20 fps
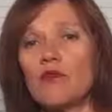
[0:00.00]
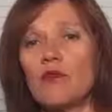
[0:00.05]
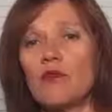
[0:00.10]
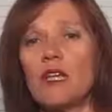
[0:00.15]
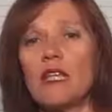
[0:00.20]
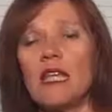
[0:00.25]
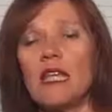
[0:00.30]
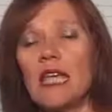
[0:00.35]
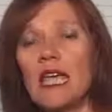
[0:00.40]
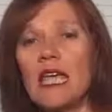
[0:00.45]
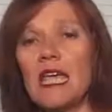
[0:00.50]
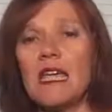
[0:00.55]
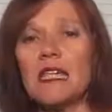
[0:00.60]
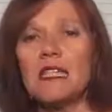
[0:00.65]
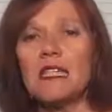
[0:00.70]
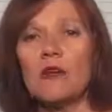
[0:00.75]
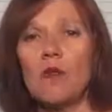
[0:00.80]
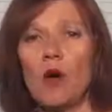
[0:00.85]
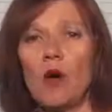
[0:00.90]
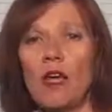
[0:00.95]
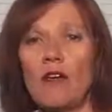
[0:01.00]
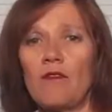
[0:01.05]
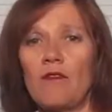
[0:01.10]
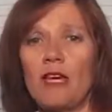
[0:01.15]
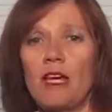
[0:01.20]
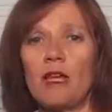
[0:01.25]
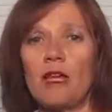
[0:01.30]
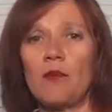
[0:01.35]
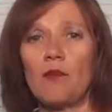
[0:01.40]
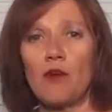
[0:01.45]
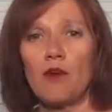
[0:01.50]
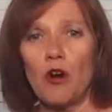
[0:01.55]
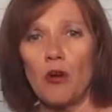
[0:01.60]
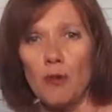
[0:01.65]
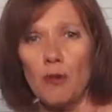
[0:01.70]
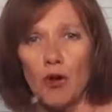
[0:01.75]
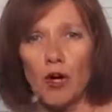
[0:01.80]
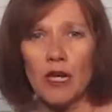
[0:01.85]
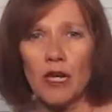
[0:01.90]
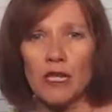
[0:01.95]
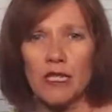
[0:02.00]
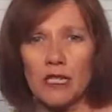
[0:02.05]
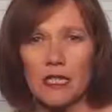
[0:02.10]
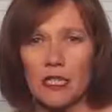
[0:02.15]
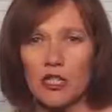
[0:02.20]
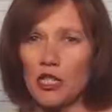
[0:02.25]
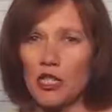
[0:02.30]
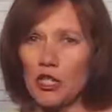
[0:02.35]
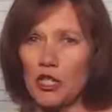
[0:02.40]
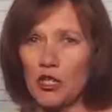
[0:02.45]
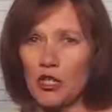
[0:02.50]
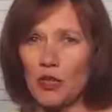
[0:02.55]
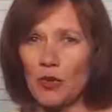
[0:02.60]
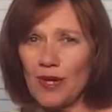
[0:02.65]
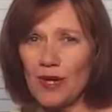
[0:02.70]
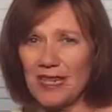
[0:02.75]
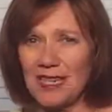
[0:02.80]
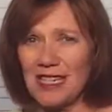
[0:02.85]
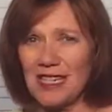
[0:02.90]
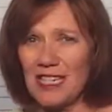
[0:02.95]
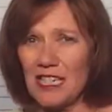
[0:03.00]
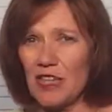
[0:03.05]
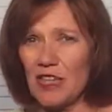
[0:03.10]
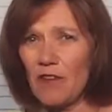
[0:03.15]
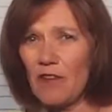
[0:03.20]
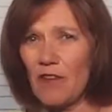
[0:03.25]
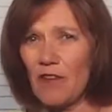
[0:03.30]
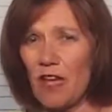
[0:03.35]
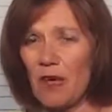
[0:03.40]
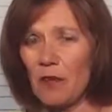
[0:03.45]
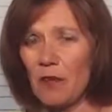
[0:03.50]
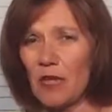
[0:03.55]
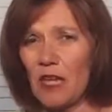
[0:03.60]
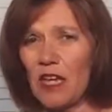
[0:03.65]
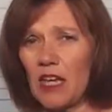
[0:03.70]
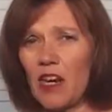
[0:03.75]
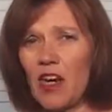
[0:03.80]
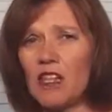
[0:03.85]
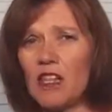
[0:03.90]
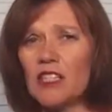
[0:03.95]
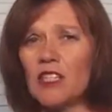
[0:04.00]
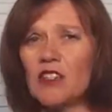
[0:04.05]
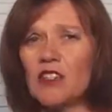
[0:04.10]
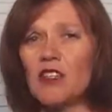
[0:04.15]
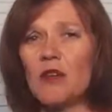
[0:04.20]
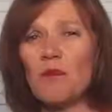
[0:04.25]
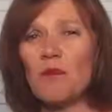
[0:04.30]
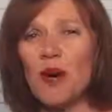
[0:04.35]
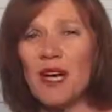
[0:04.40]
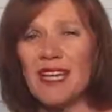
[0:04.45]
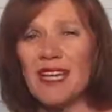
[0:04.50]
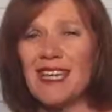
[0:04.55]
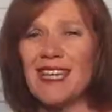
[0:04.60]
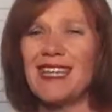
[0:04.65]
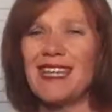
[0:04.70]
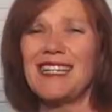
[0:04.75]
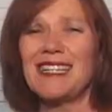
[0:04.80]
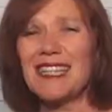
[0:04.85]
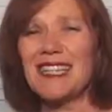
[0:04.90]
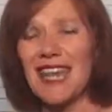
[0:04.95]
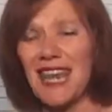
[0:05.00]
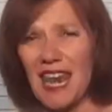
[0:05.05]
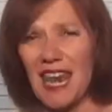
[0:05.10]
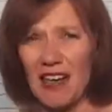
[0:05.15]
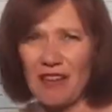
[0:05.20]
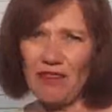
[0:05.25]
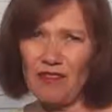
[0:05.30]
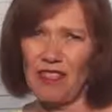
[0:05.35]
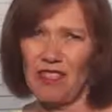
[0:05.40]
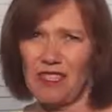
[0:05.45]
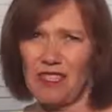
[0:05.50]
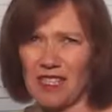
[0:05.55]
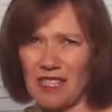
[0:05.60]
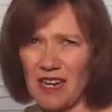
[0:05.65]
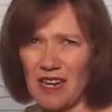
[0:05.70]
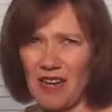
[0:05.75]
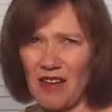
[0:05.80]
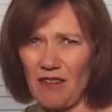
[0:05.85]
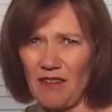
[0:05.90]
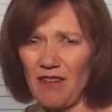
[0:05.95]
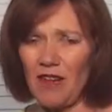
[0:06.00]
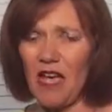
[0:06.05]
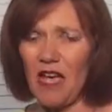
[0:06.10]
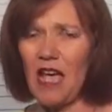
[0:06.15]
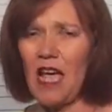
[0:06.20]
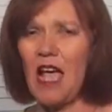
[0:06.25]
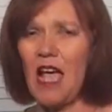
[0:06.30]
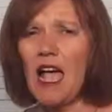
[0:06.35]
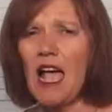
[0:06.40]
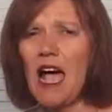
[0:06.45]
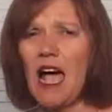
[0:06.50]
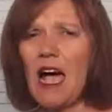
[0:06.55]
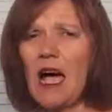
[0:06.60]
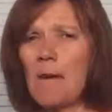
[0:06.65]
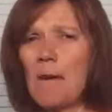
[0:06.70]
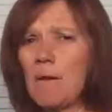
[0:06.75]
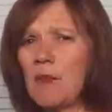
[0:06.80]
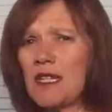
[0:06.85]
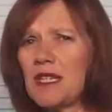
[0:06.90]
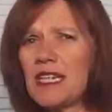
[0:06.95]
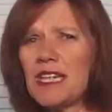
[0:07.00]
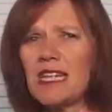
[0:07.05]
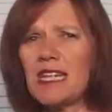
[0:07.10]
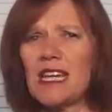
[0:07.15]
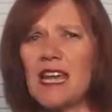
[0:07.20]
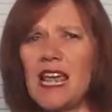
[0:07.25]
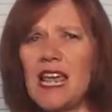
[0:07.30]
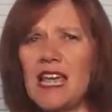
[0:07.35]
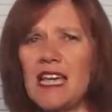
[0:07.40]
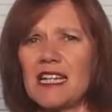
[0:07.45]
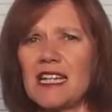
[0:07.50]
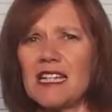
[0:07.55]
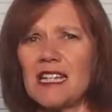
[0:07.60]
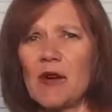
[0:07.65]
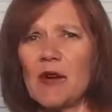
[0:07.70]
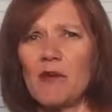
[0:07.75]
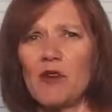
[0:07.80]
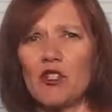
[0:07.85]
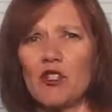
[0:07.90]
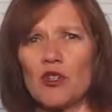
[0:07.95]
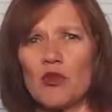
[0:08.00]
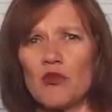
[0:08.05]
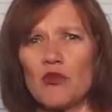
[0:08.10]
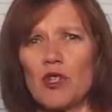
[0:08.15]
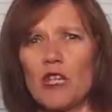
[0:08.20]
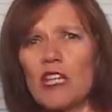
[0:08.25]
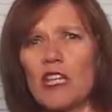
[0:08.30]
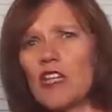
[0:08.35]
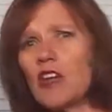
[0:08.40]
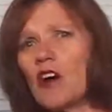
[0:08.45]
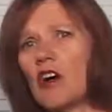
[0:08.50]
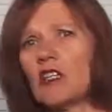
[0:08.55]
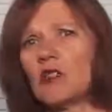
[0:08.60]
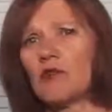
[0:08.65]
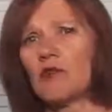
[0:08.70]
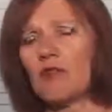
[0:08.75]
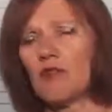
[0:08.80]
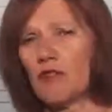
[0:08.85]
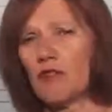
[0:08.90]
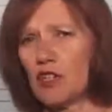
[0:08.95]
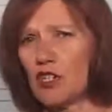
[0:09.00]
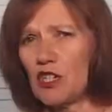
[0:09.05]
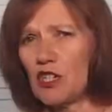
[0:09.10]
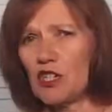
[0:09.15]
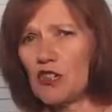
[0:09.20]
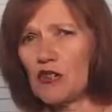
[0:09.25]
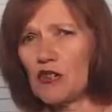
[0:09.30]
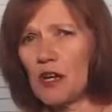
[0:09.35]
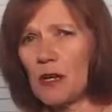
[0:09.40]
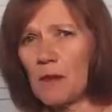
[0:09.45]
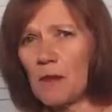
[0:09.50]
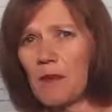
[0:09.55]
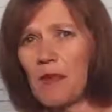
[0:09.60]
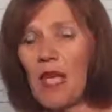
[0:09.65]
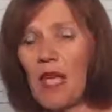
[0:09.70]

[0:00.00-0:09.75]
really easy way of getting probiotics into you and into your family, and I tell you, my kids love this stuff. Particularly in summer, it's a really nice refreshing drink.